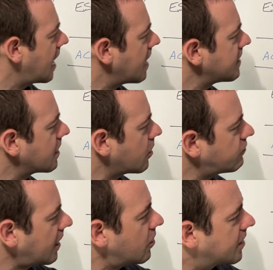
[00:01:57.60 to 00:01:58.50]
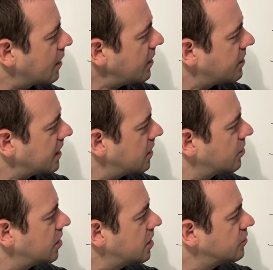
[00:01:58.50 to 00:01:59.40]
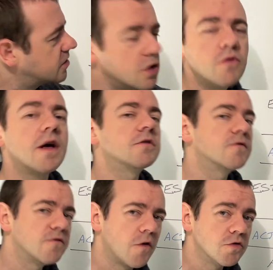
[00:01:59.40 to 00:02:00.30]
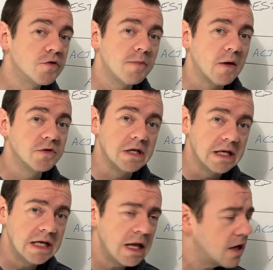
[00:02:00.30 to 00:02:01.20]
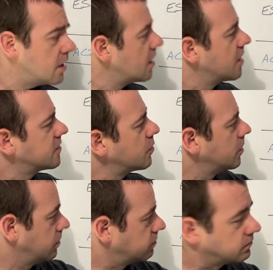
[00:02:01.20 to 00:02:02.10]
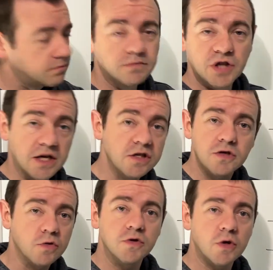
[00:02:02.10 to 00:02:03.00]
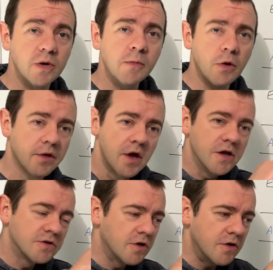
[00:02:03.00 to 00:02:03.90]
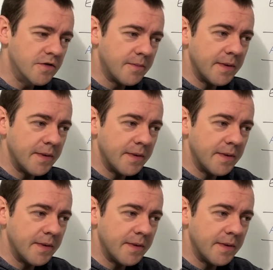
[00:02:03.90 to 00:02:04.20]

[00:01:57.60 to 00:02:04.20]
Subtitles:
And then going, right, okay, we think you're going to use £2,400 in a year, so we'll charge you £200 a month. So the